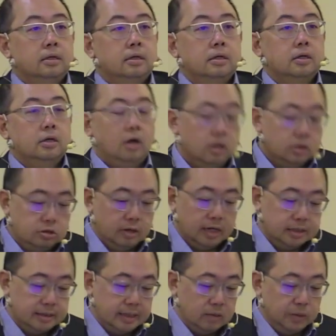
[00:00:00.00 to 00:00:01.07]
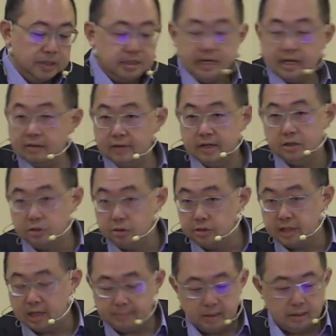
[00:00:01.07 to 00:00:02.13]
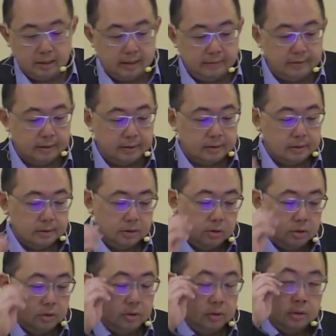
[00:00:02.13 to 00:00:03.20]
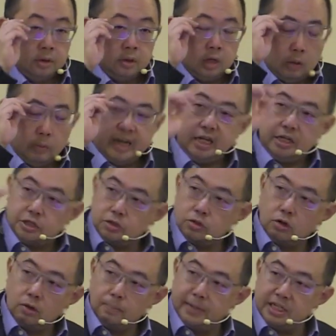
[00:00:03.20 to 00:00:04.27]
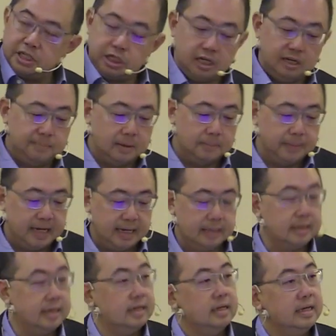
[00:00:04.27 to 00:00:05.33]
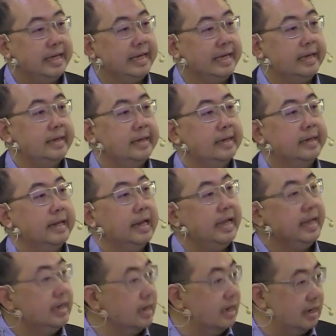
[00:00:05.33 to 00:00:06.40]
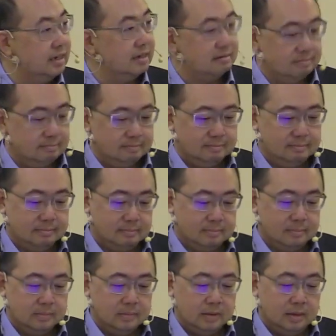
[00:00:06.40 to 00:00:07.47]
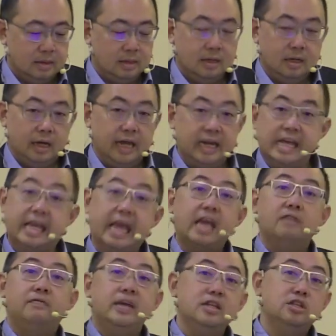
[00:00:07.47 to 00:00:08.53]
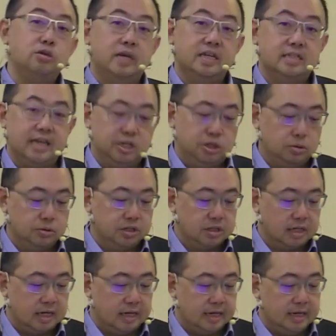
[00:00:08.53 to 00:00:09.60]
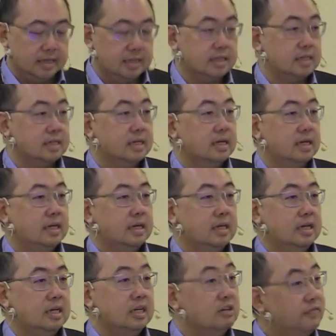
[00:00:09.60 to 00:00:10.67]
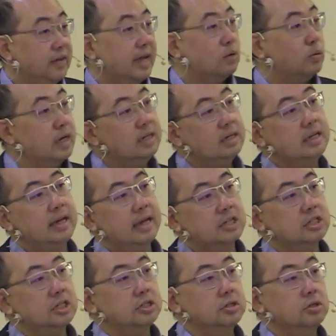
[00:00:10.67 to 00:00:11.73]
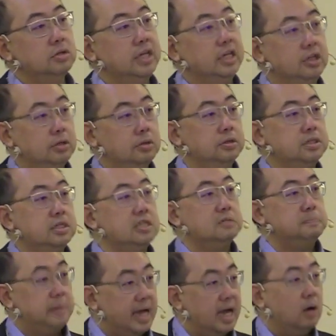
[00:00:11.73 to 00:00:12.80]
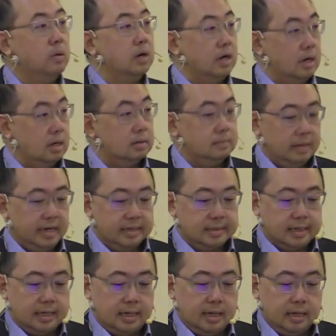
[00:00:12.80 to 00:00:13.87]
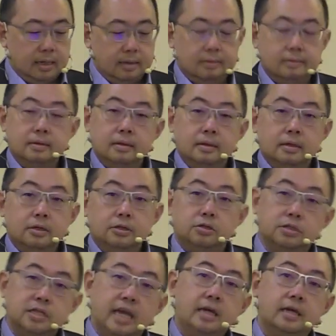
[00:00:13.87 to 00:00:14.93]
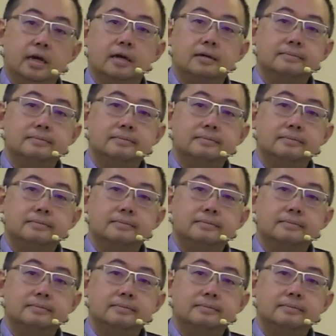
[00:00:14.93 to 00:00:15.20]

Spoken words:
Contrast that with David in 2 Samuel 11, who, when he saw Bathsheba bathing, he lingered. And he gave in to his sexual desires. In fact, what did he actually do? He used his power as king to take her.